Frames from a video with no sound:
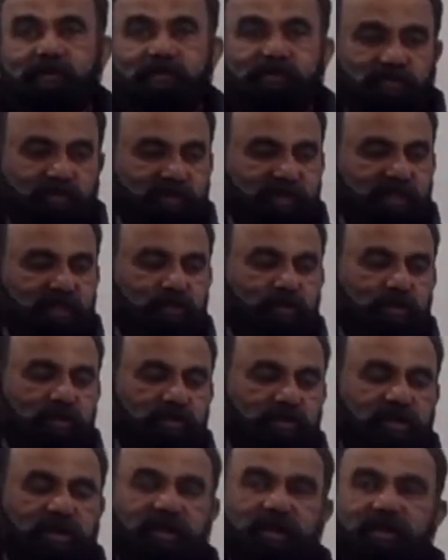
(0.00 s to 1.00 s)
So that's what is
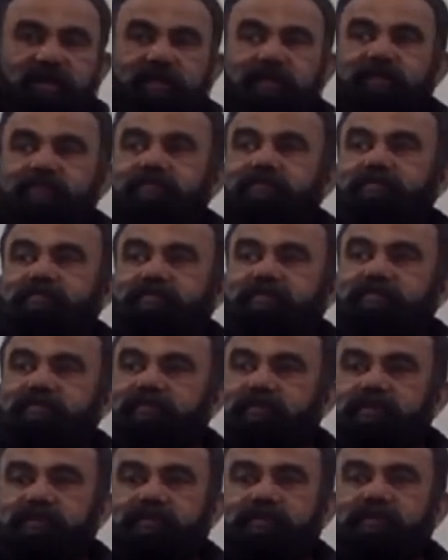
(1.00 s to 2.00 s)
reading.
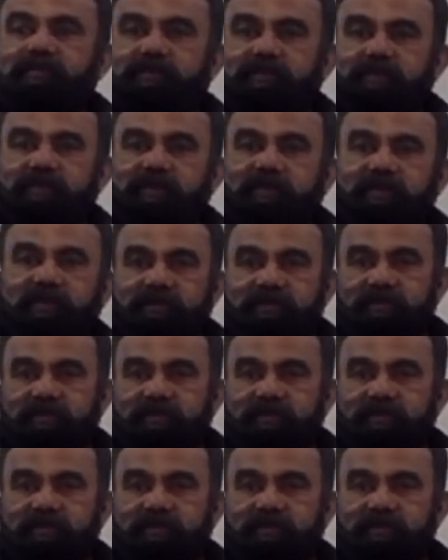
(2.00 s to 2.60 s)
Okay.